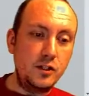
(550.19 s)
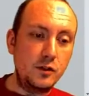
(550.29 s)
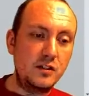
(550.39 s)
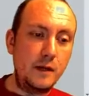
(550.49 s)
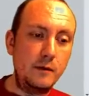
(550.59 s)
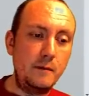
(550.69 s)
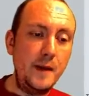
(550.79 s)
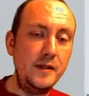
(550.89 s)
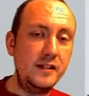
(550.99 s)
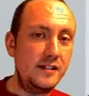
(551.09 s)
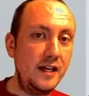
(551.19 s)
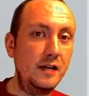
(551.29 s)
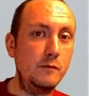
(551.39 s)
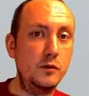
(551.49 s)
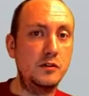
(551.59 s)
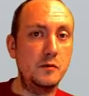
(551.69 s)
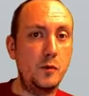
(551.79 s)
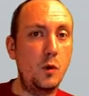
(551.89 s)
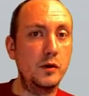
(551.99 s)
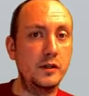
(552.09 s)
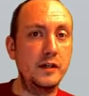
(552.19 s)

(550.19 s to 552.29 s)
summary, may be the second most important